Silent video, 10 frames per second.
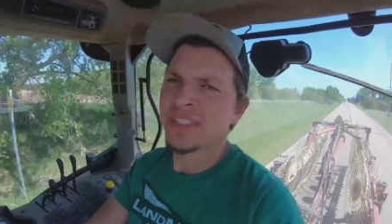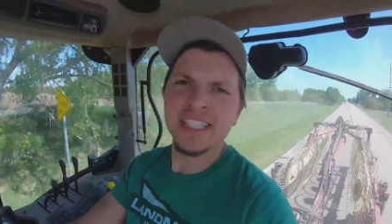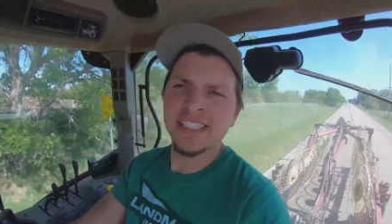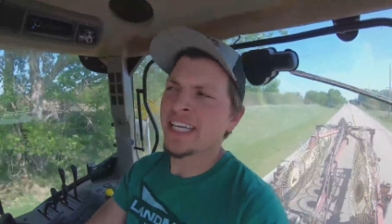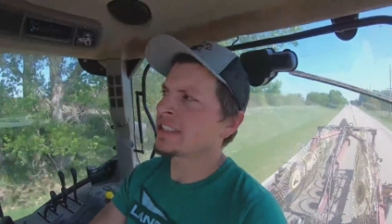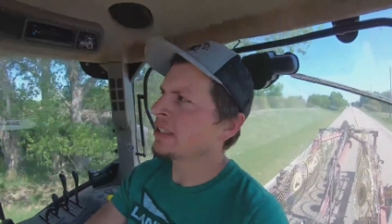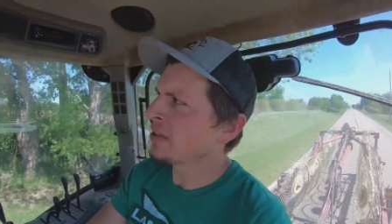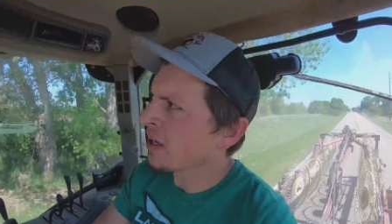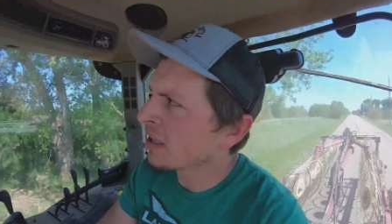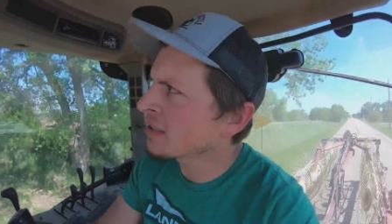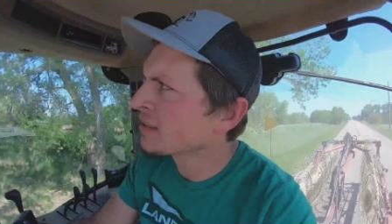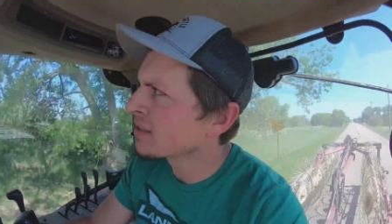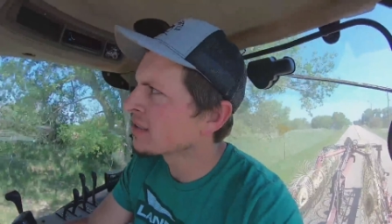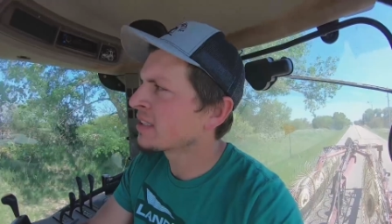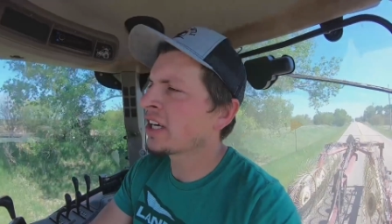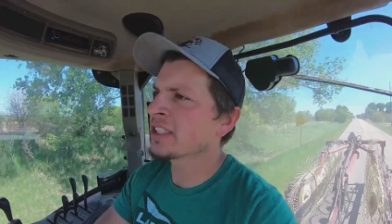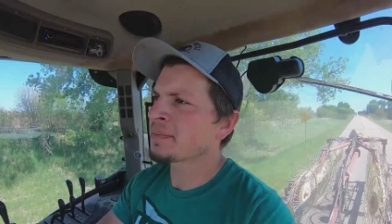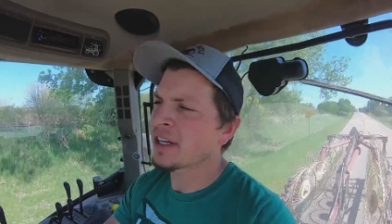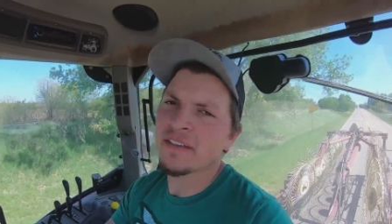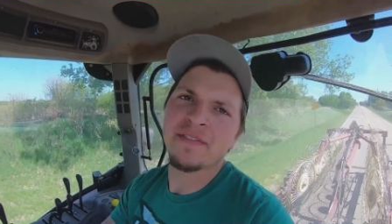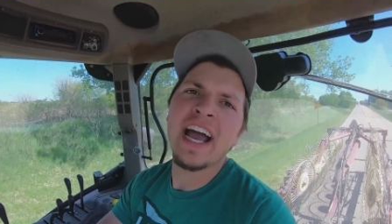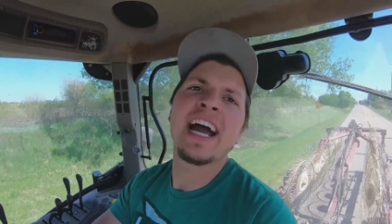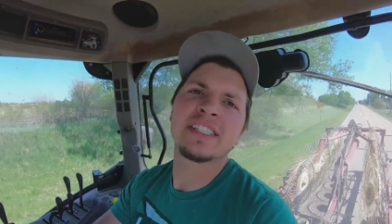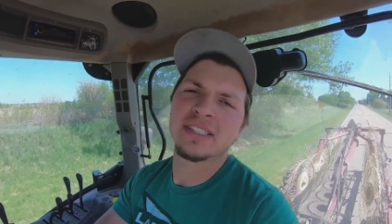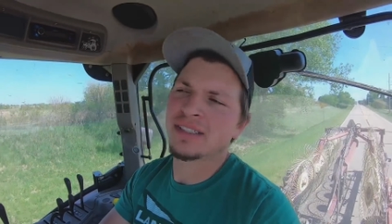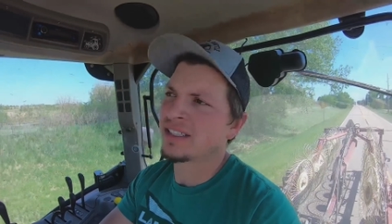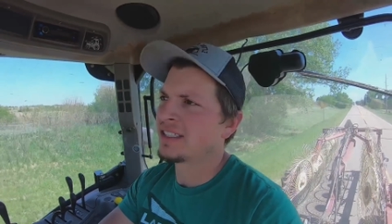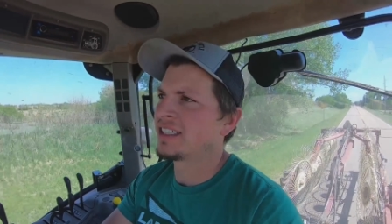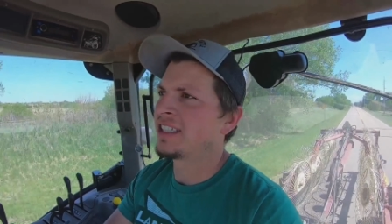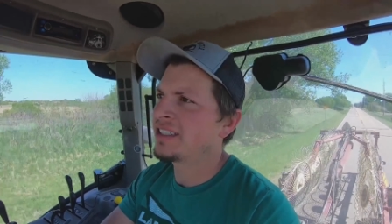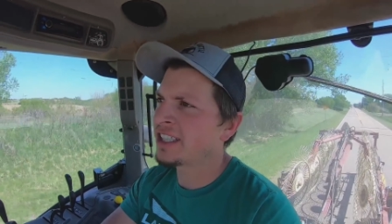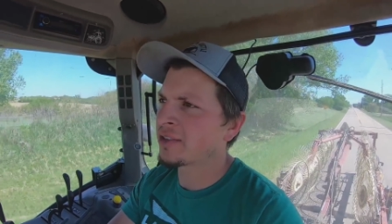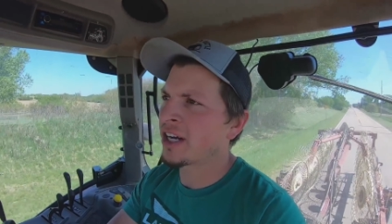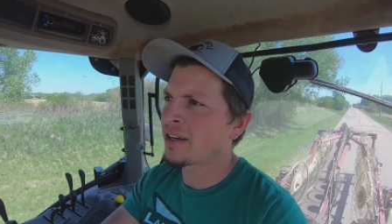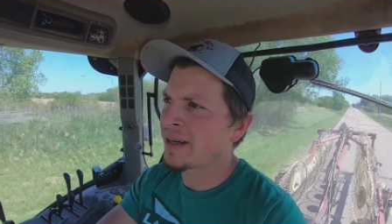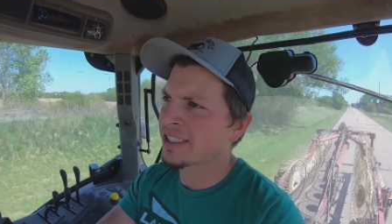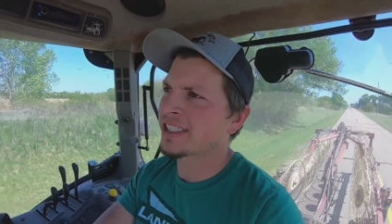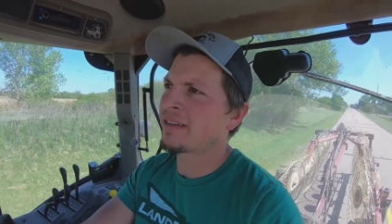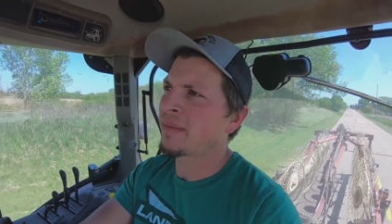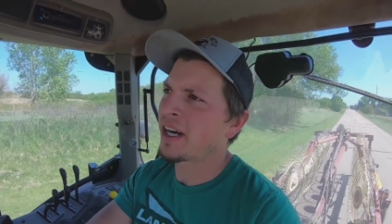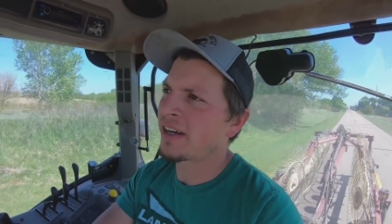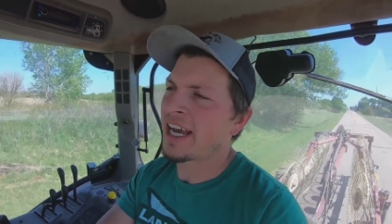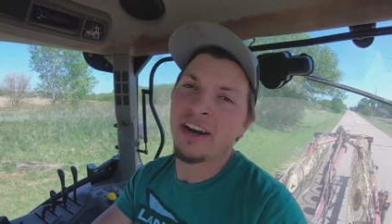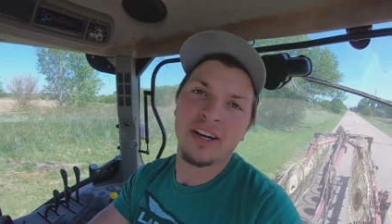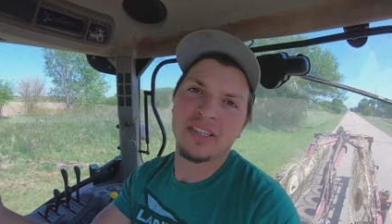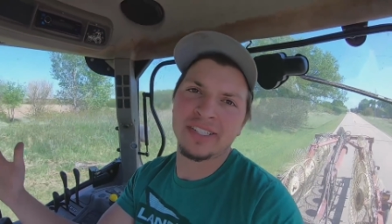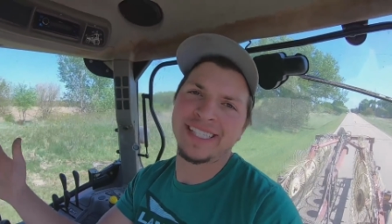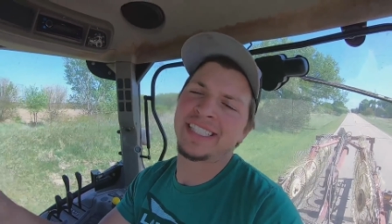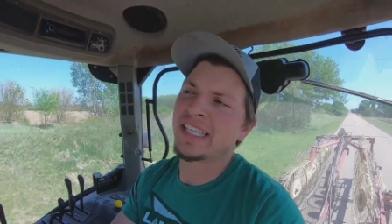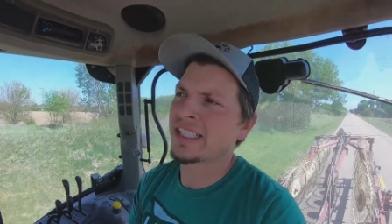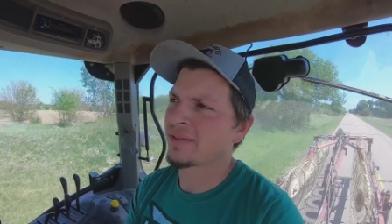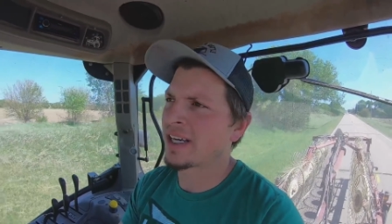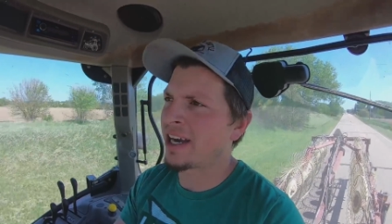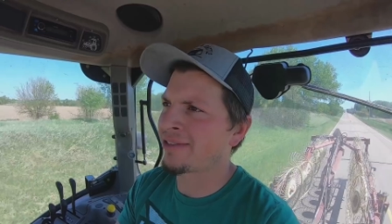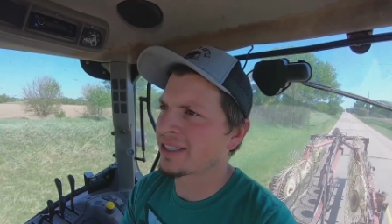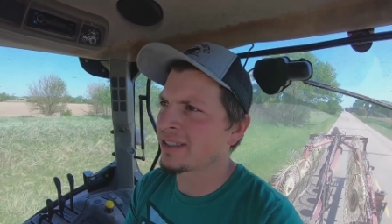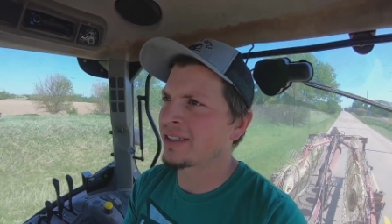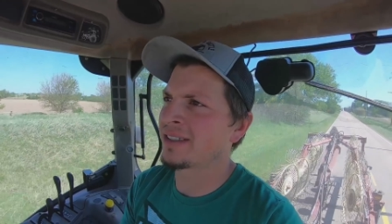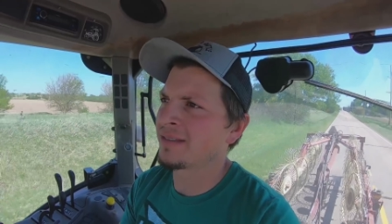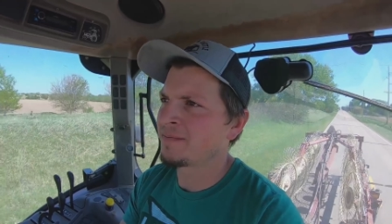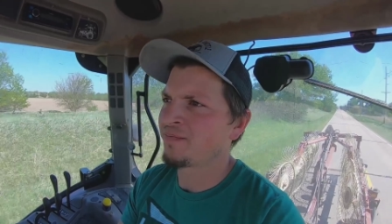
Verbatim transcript: Doesn't take too long, it goes pretty fast, so you can run about 10 miles an hour, at least that's what I was doing.